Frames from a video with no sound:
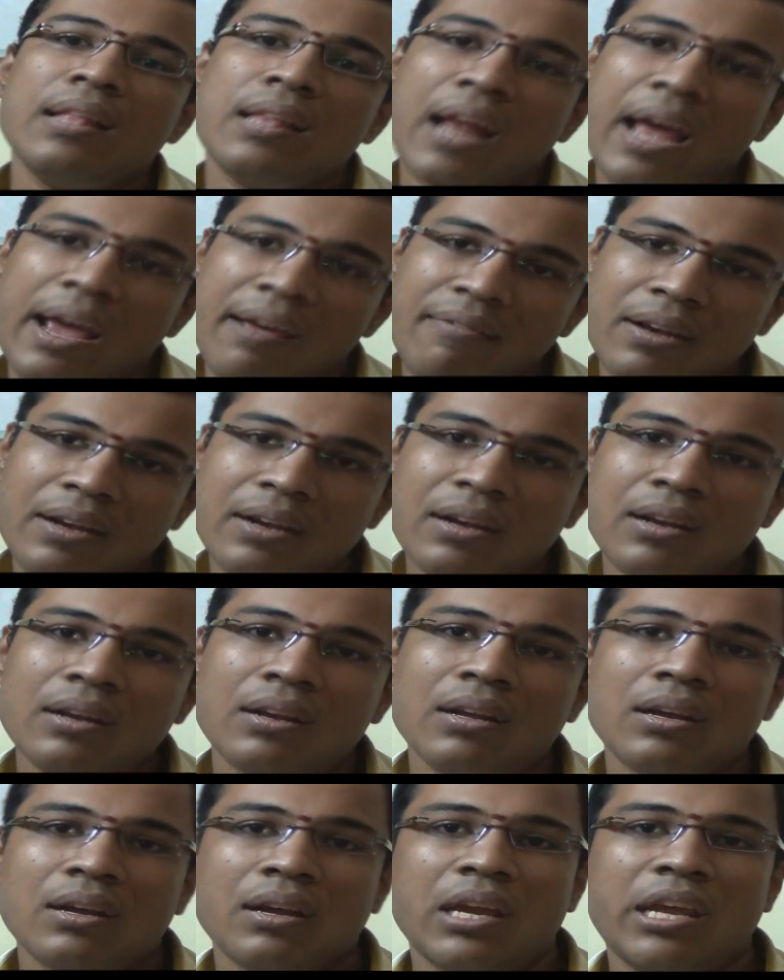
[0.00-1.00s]
And I will
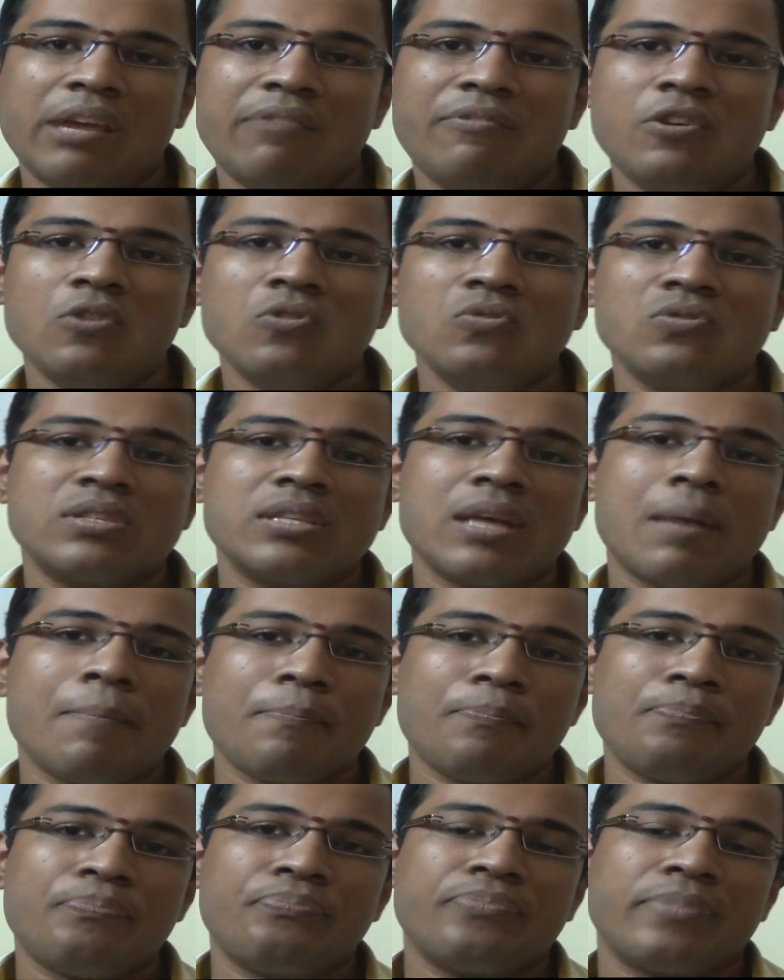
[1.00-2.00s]
give you
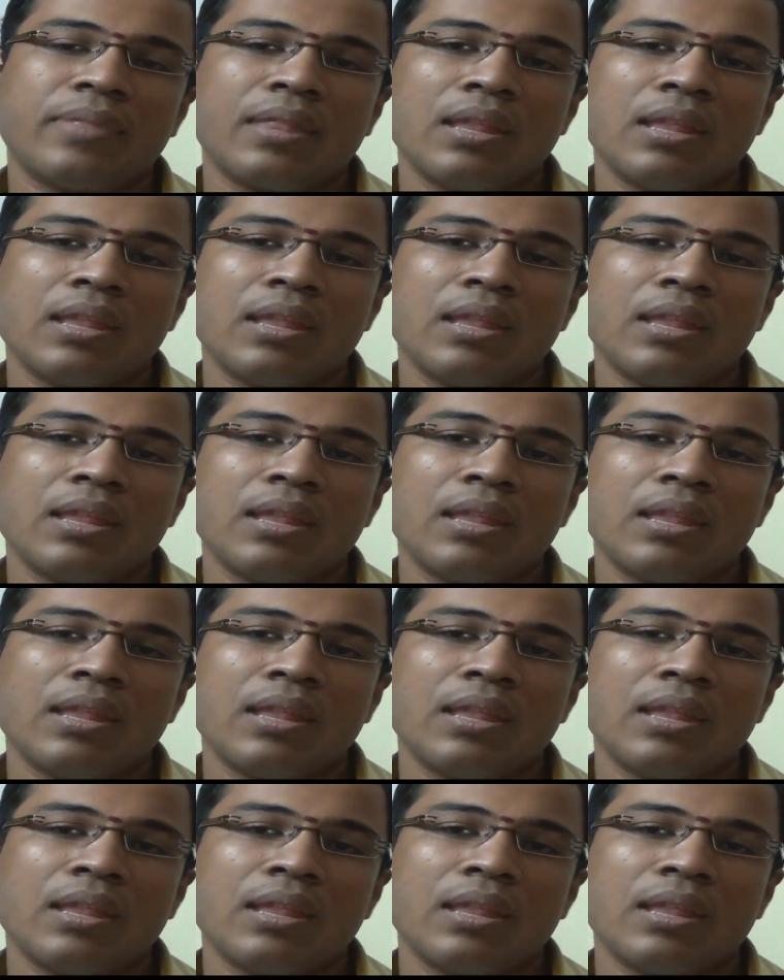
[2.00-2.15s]
some